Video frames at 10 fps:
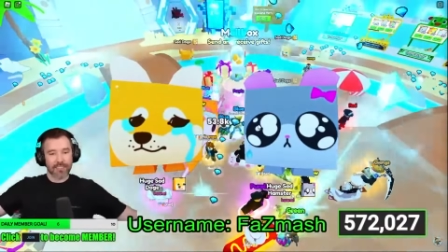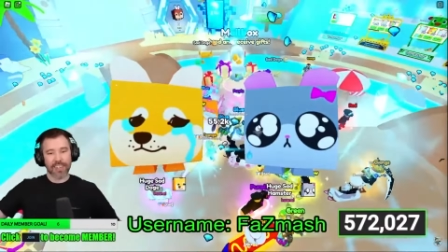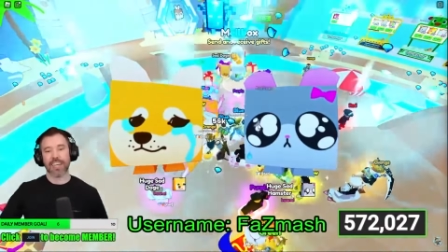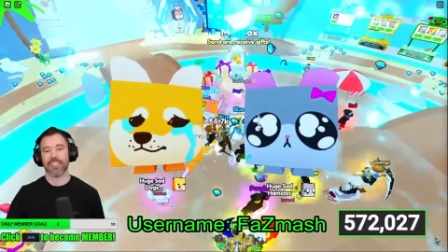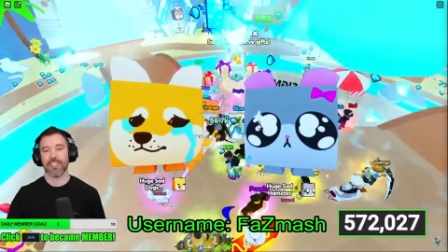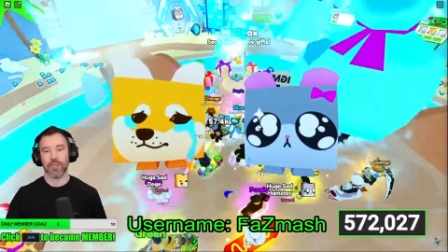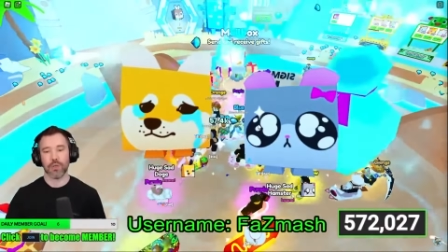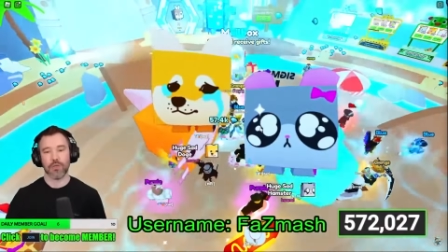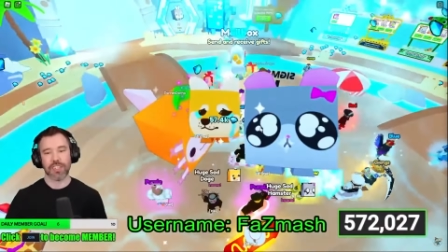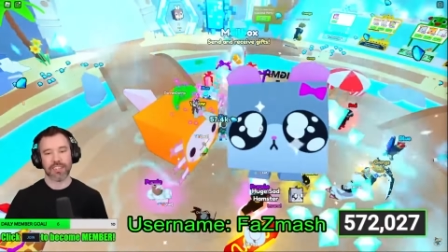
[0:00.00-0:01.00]
We got two
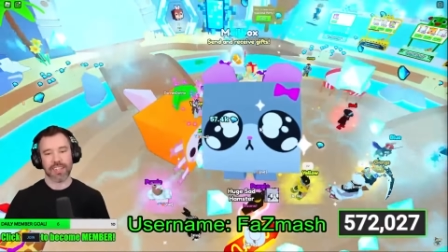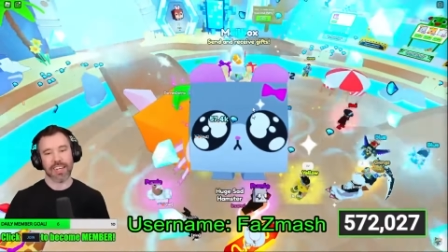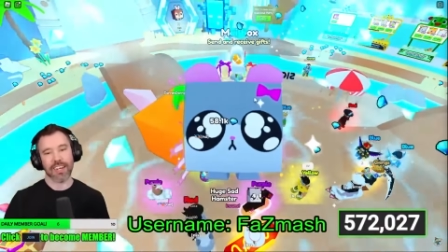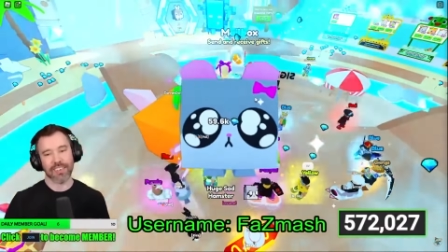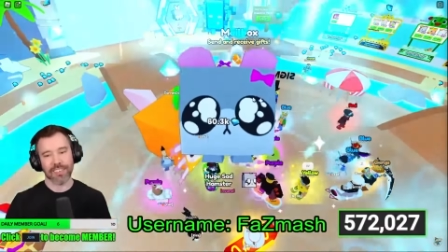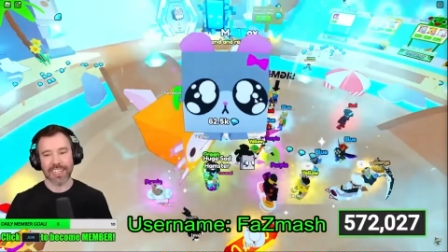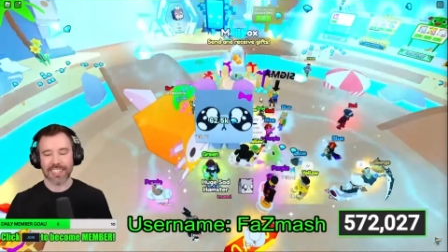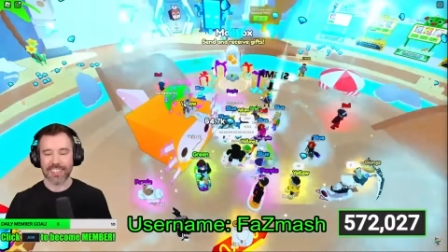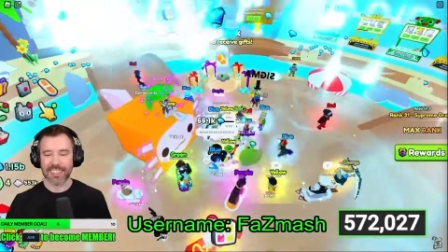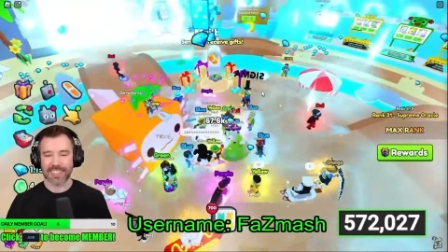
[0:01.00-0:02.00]
of each now.
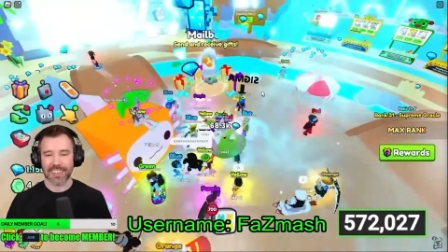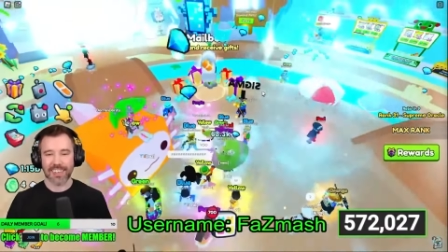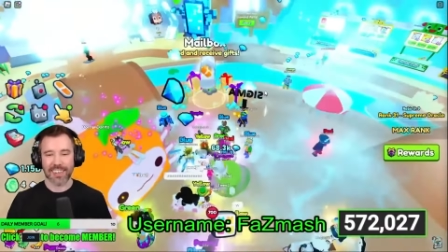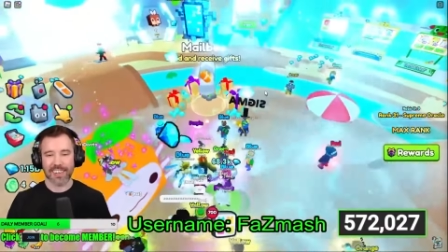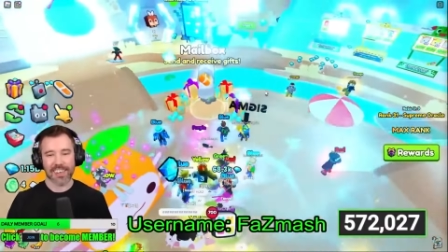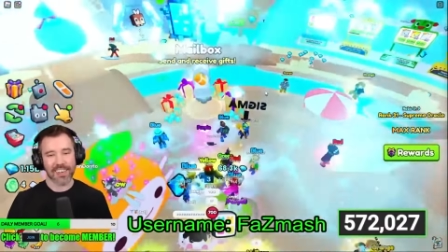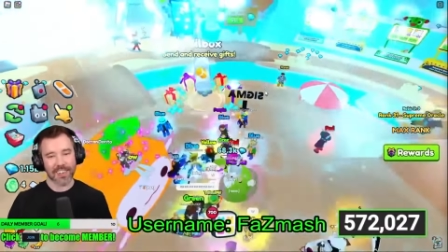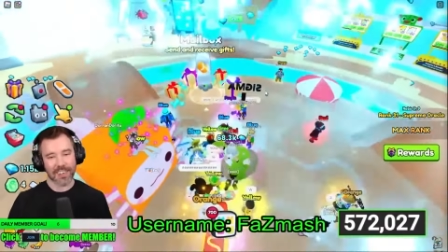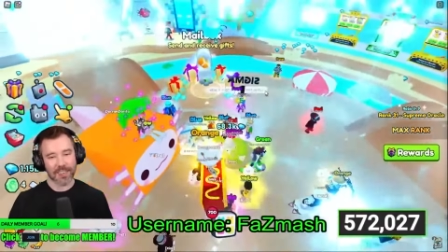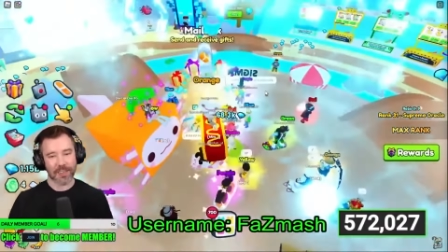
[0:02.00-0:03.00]
Let's
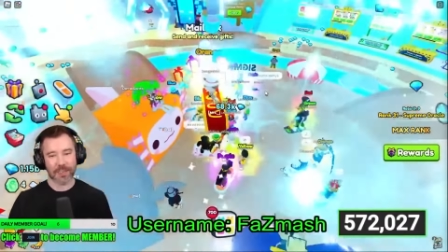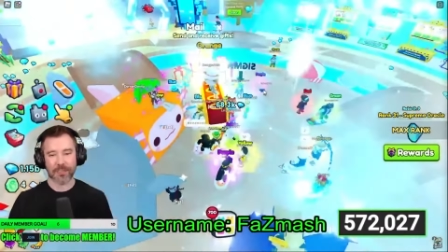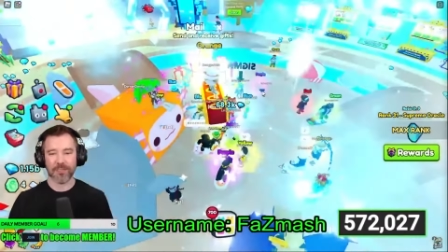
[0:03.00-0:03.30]
go.